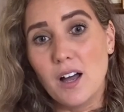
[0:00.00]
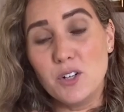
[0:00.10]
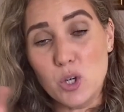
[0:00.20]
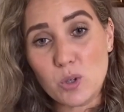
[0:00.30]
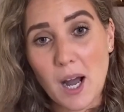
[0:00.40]

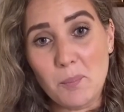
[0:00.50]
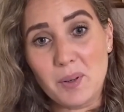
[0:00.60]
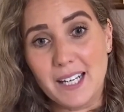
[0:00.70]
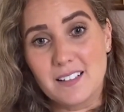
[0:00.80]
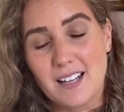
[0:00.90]
new
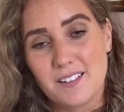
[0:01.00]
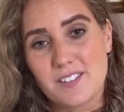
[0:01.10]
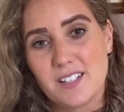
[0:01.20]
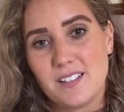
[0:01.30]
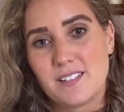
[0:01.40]
company of
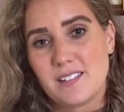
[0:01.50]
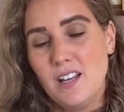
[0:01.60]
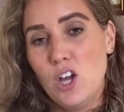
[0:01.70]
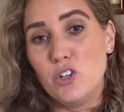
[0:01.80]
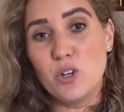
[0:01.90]
dancers,
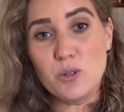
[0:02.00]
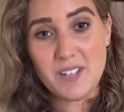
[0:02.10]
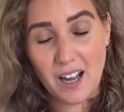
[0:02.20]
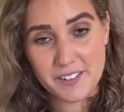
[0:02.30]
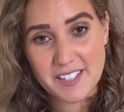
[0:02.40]
new
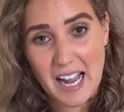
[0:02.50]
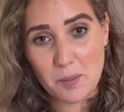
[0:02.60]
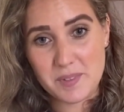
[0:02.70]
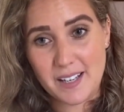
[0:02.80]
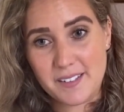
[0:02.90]
dance
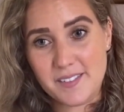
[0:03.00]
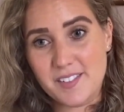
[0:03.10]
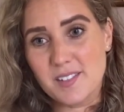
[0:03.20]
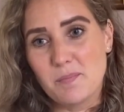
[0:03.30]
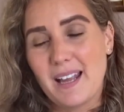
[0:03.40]

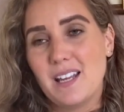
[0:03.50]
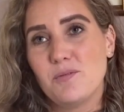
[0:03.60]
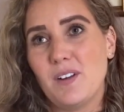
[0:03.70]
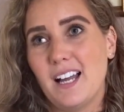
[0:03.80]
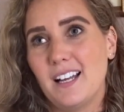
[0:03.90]
captains,
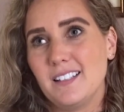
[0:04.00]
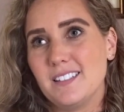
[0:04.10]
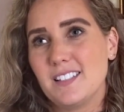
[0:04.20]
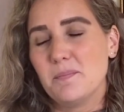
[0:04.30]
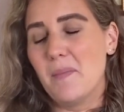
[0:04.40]
Maeve
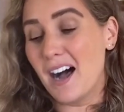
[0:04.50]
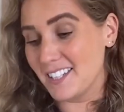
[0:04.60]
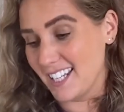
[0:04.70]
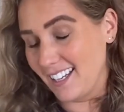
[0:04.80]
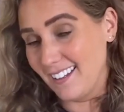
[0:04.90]
and
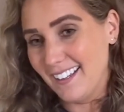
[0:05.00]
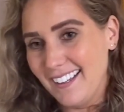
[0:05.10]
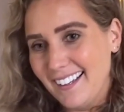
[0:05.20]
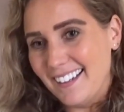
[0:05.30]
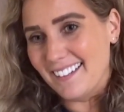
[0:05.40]
Marty
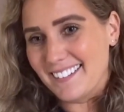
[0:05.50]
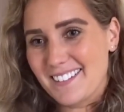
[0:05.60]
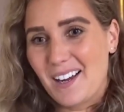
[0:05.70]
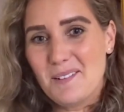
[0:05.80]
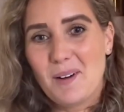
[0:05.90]
at the
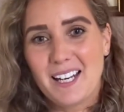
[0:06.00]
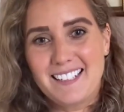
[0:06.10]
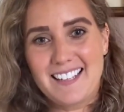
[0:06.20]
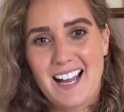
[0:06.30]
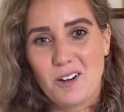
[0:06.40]
time, Marty
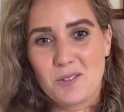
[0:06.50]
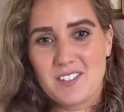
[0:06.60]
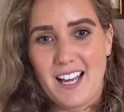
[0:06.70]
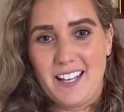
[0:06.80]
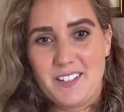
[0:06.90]

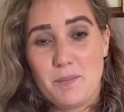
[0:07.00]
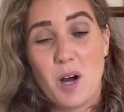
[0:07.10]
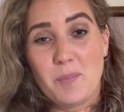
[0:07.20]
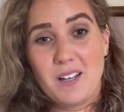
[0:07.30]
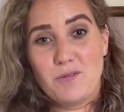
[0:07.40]
Dowds. And I'm
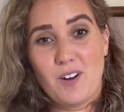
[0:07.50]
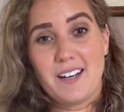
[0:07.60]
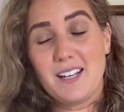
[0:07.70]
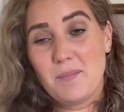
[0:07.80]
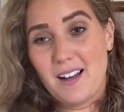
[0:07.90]
not being
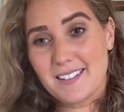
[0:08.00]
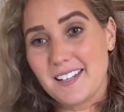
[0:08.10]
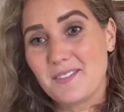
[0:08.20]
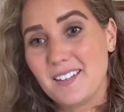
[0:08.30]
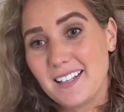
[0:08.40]
funny,
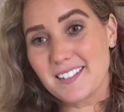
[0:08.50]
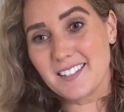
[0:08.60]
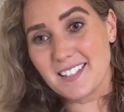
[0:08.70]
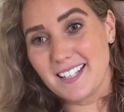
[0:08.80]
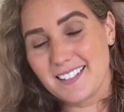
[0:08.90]
Marty, if you
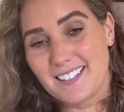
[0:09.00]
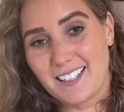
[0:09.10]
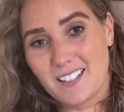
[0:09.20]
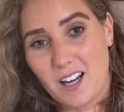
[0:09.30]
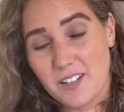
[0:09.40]
listen to this,
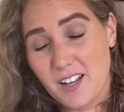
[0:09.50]
I'd